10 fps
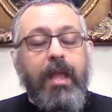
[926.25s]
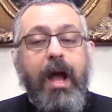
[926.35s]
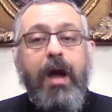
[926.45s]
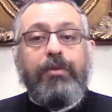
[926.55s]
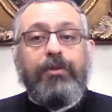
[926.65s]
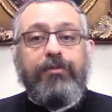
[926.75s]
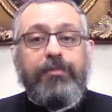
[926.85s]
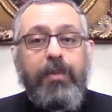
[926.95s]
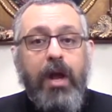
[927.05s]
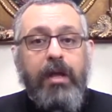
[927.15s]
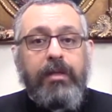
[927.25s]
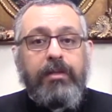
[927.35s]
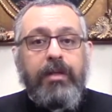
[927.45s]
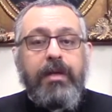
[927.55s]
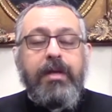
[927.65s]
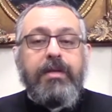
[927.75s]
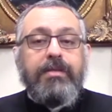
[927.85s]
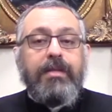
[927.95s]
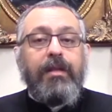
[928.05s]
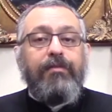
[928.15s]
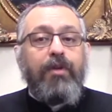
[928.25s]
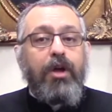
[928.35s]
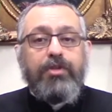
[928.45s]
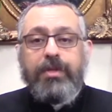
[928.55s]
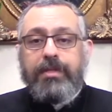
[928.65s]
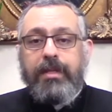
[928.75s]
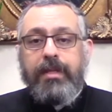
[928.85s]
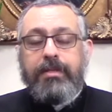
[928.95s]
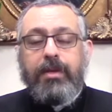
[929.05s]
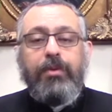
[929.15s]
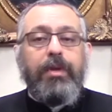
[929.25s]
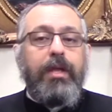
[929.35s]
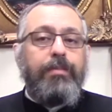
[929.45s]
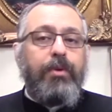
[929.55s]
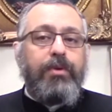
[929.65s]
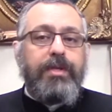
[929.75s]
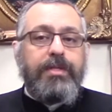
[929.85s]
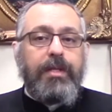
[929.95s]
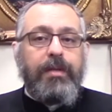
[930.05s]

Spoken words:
out of pride, self-righteousness, or hypocrisy.